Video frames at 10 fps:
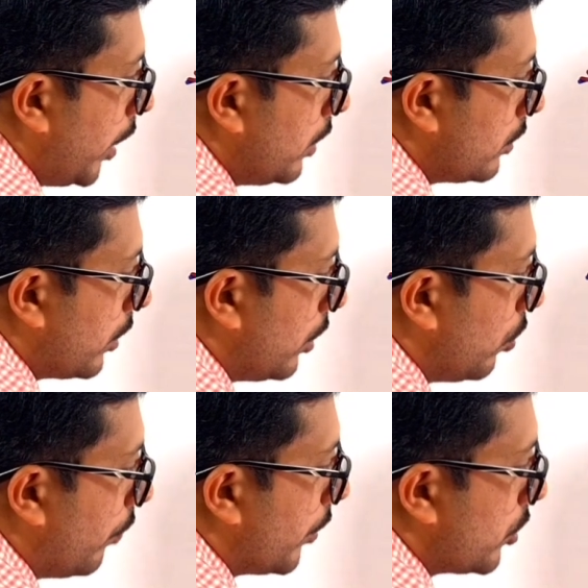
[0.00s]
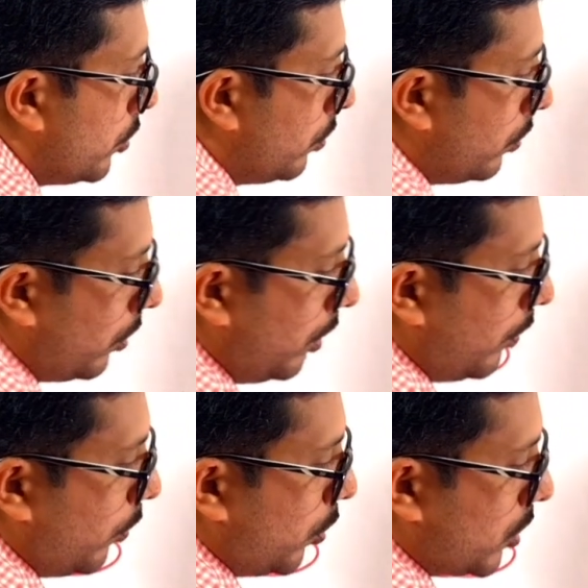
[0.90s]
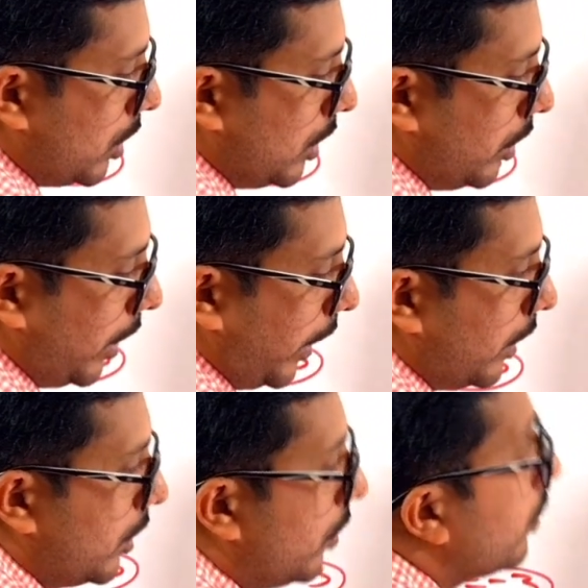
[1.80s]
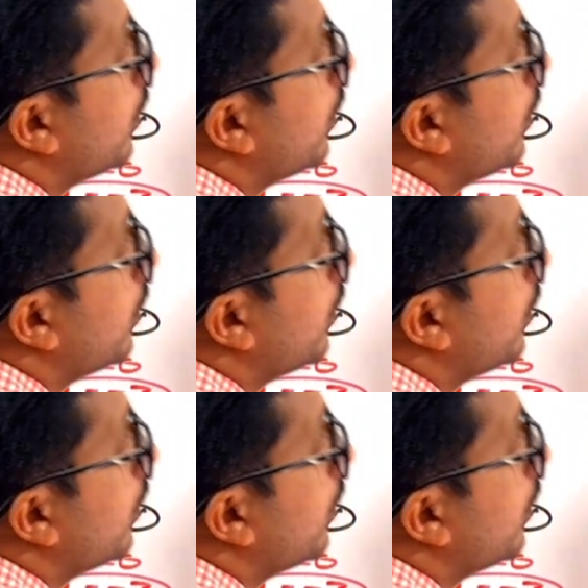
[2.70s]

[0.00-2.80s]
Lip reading: and 3 over 2, positive, negative.